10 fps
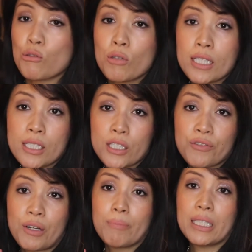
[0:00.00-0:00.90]
So this is
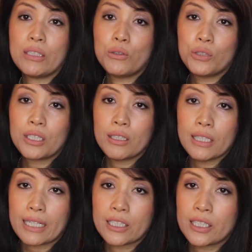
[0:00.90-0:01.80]
from the Oud
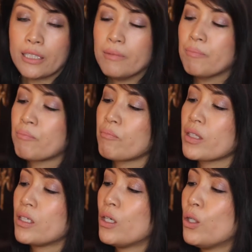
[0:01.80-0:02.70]
collection.
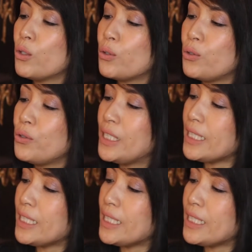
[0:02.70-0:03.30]
Oud